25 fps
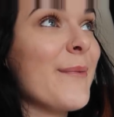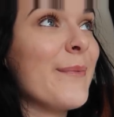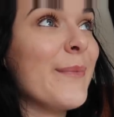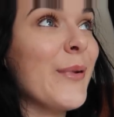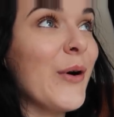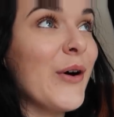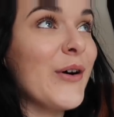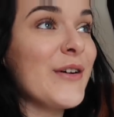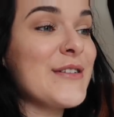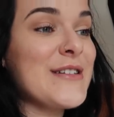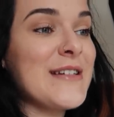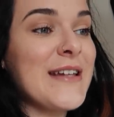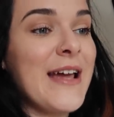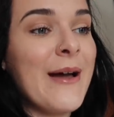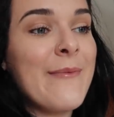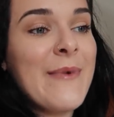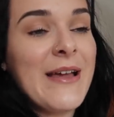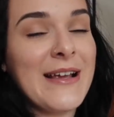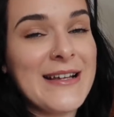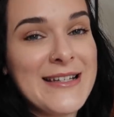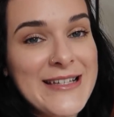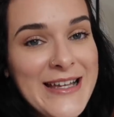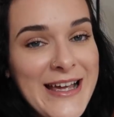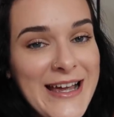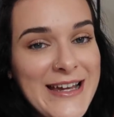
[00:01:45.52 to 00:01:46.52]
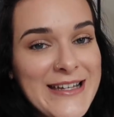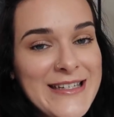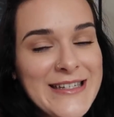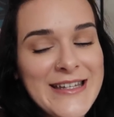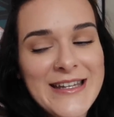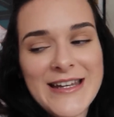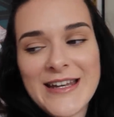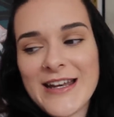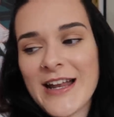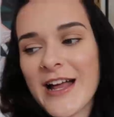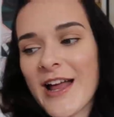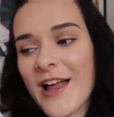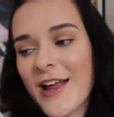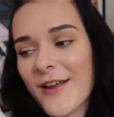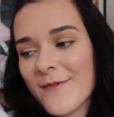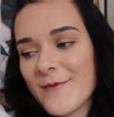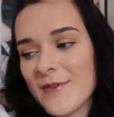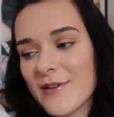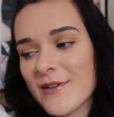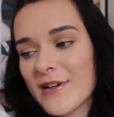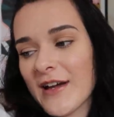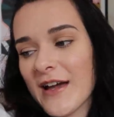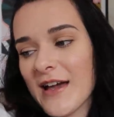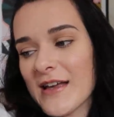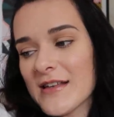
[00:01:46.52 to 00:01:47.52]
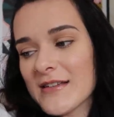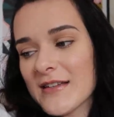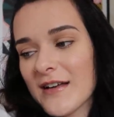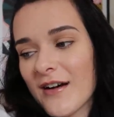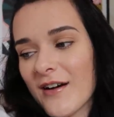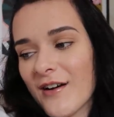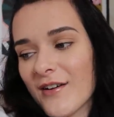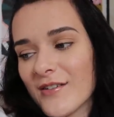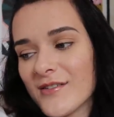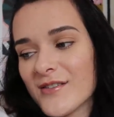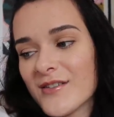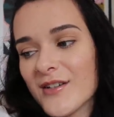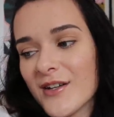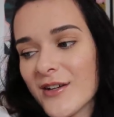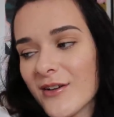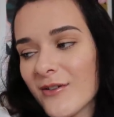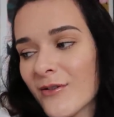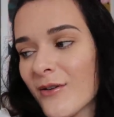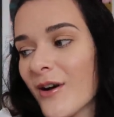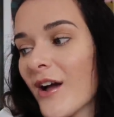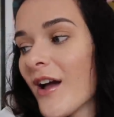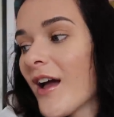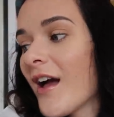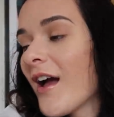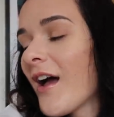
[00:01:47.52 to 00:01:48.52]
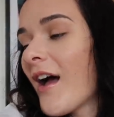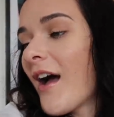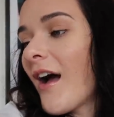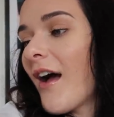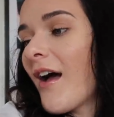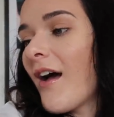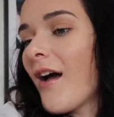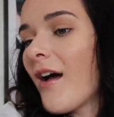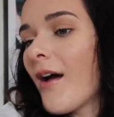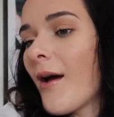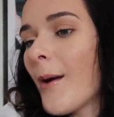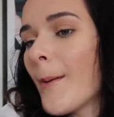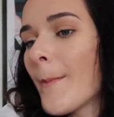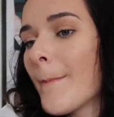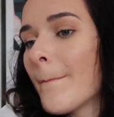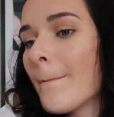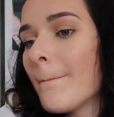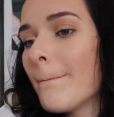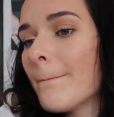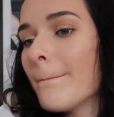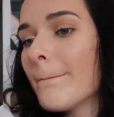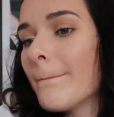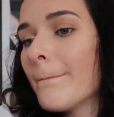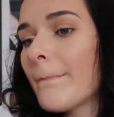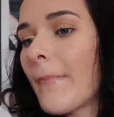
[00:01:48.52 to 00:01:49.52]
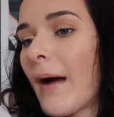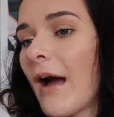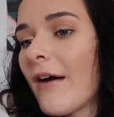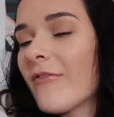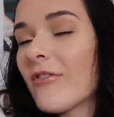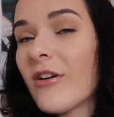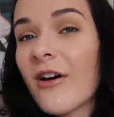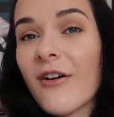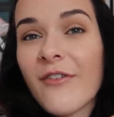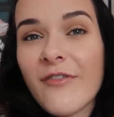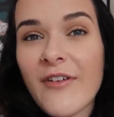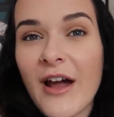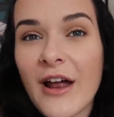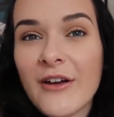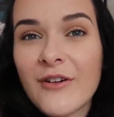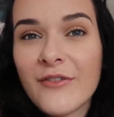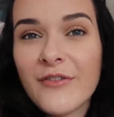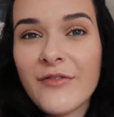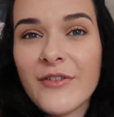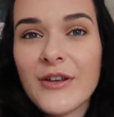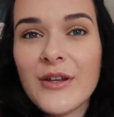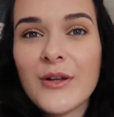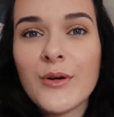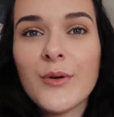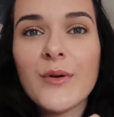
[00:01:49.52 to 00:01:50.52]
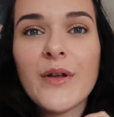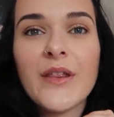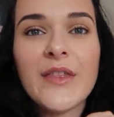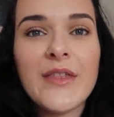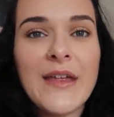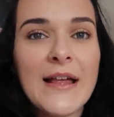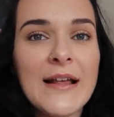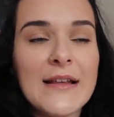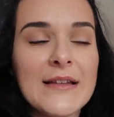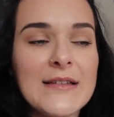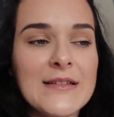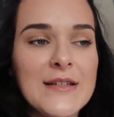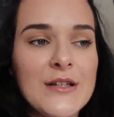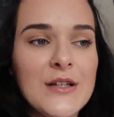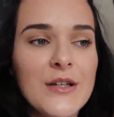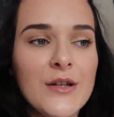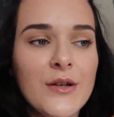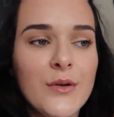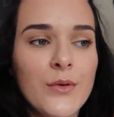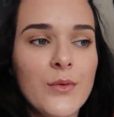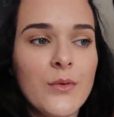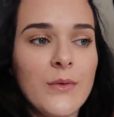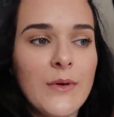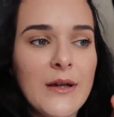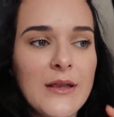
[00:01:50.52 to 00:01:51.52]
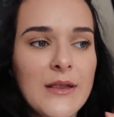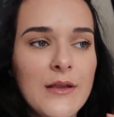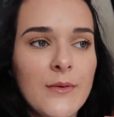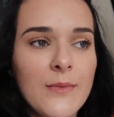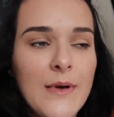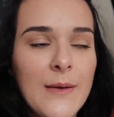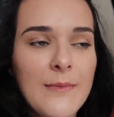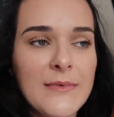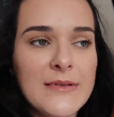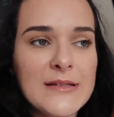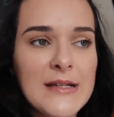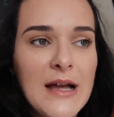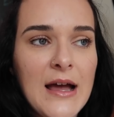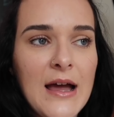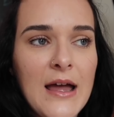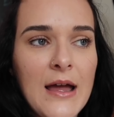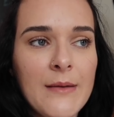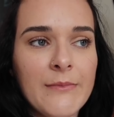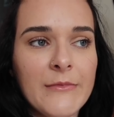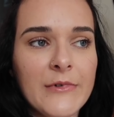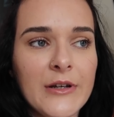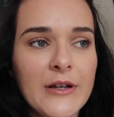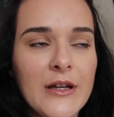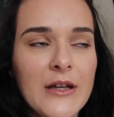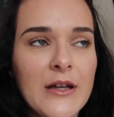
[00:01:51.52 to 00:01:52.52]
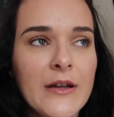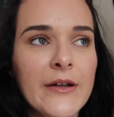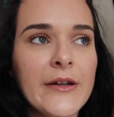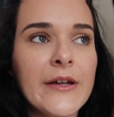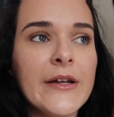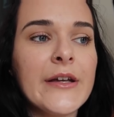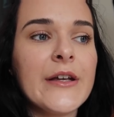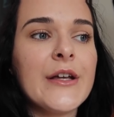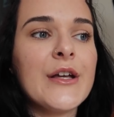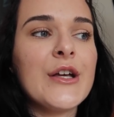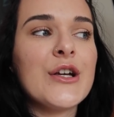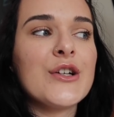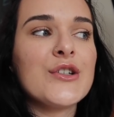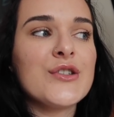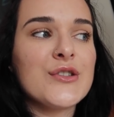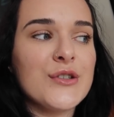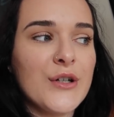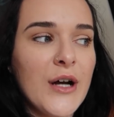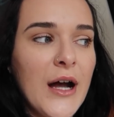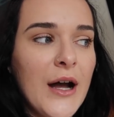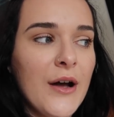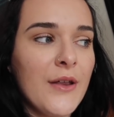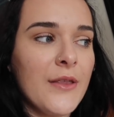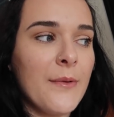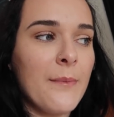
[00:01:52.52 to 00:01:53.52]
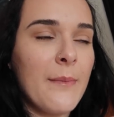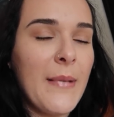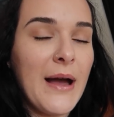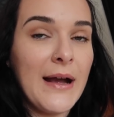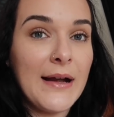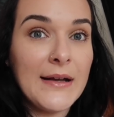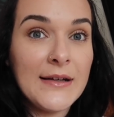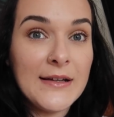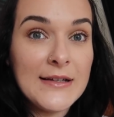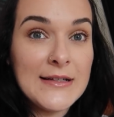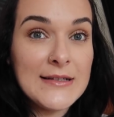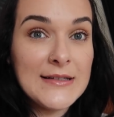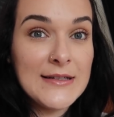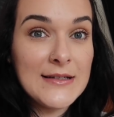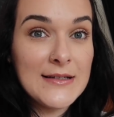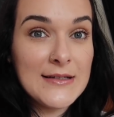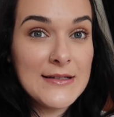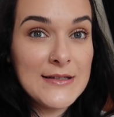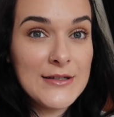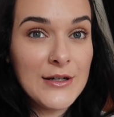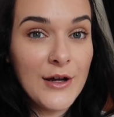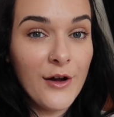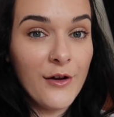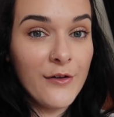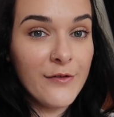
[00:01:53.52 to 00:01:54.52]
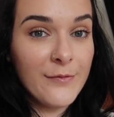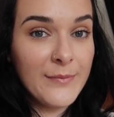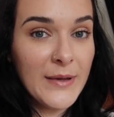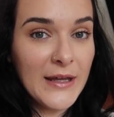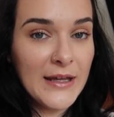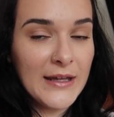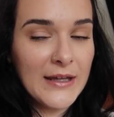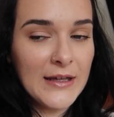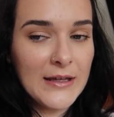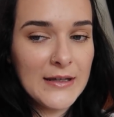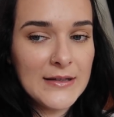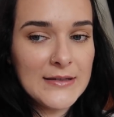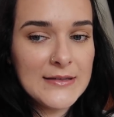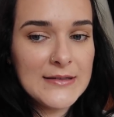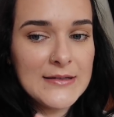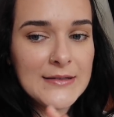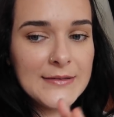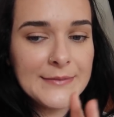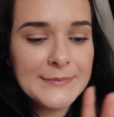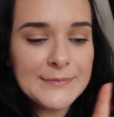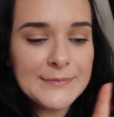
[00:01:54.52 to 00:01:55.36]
but I'm excited. I hope you guys are too. I've got a final few things to do with the website. I'm gonna sort out the magnets and stuff because